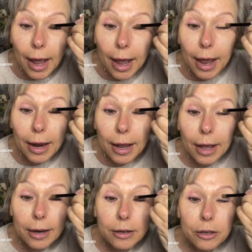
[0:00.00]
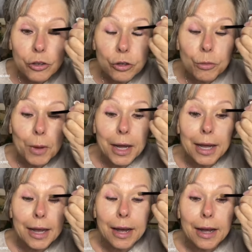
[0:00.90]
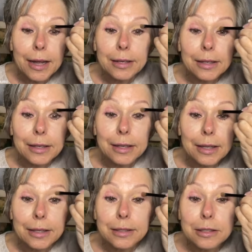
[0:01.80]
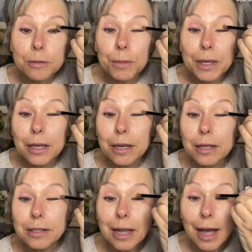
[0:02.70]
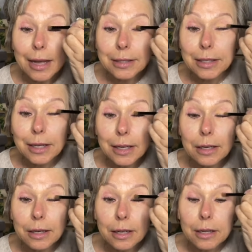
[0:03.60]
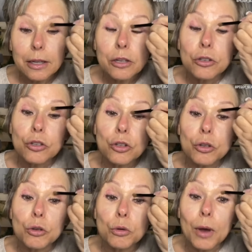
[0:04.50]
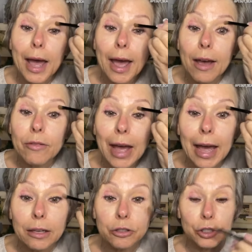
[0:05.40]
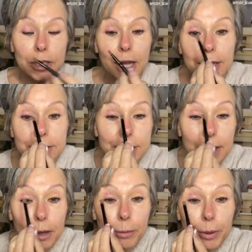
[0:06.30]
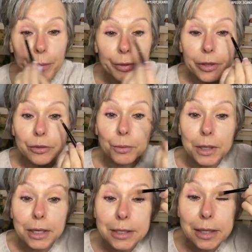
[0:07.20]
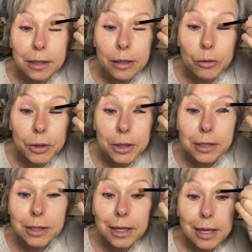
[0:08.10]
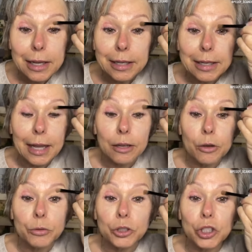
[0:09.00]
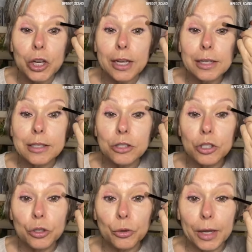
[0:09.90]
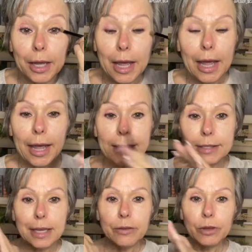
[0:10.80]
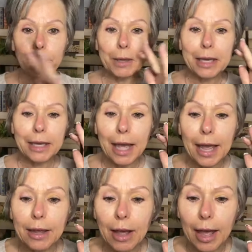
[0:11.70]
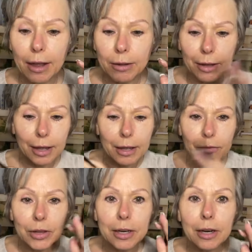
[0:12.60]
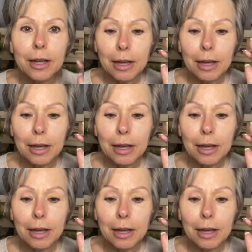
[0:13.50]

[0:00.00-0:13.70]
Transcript: and do my eyelids, because I tend to have allergy eyes. See how purple this one is, and look what this yellow shade is doing. It's giving me an even